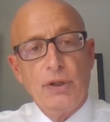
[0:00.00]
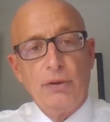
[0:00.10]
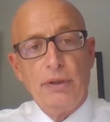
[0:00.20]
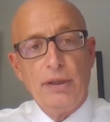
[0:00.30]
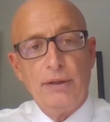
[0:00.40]

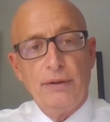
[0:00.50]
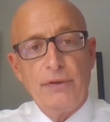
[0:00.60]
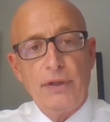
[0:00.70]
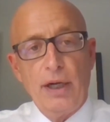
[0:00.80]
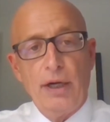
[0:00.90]
degree of
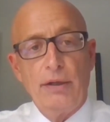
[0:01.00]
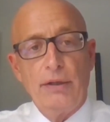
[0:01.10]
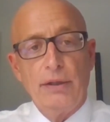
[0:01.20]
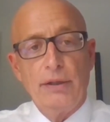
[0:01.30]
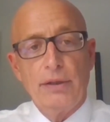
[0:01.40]
care
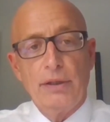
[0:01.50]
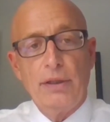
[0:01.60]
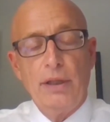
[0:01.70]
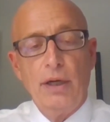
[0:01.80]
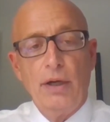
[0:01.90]
and,
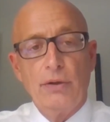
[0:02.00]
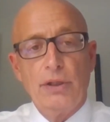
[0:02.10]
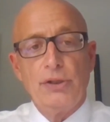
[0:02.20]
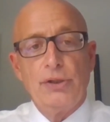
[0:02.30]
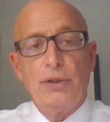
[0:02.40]

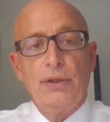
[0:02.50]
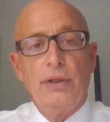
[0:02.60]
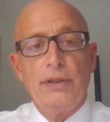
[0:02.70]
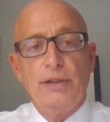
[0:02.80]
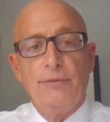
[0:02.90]
concern
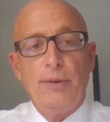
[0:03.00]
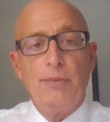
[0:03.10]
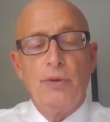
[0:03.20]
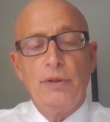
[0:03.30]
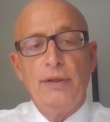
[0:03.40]
as if
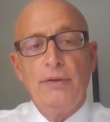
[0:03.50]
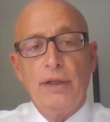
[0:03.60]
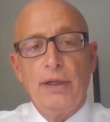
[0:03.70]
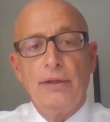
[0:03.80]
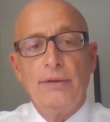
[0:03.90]
people were
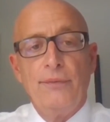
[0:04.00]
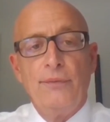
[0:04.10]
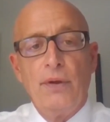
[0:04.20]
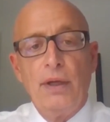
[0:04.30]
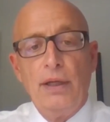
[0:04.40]
living there.
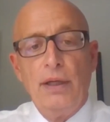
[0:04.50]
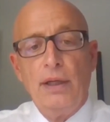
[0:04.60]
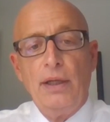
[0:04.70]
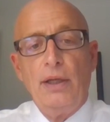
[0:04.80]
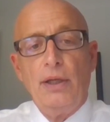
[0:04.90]

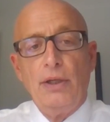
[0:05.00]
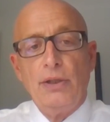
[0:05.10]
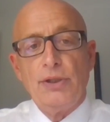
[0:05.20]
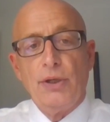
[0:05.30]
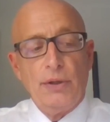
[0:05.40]

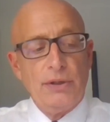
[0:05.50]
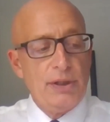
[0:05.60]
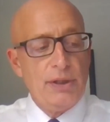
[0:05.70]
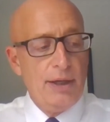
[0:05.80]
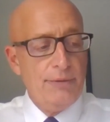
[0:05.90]
So
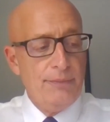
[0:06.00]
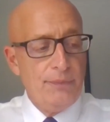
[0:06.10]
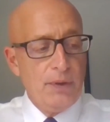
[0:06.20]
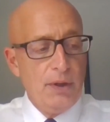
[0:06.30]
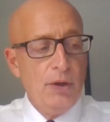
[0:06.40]
it's, a
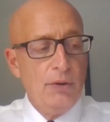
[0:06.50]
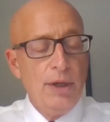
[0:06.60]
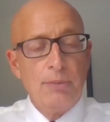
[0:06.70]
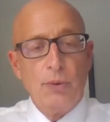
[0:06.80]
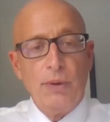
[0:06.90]

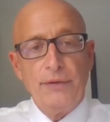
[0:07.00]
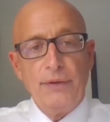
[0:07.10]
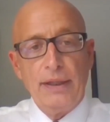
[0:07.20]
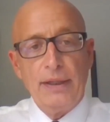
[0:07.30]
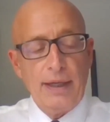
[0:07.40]
number one
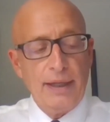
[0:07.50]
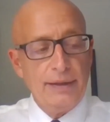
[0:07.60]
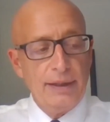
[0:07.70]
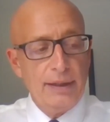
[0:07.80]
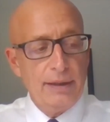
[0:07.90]
thing that I
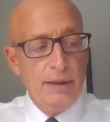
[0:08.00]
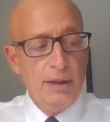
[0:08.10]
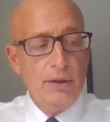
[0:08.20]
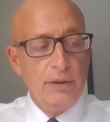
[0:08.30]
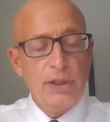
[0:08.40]
think,
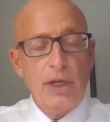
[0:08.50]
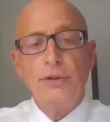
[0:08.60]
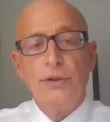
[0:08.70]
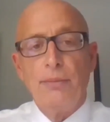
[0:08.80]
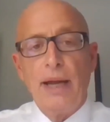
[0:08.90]
is
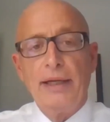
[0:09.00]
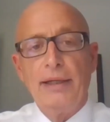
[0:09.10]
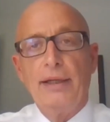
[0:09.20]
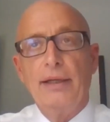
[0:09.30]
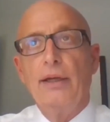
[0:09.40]

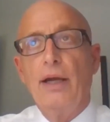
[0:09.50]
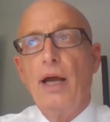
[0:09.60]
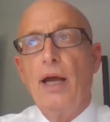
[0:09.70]
undermining,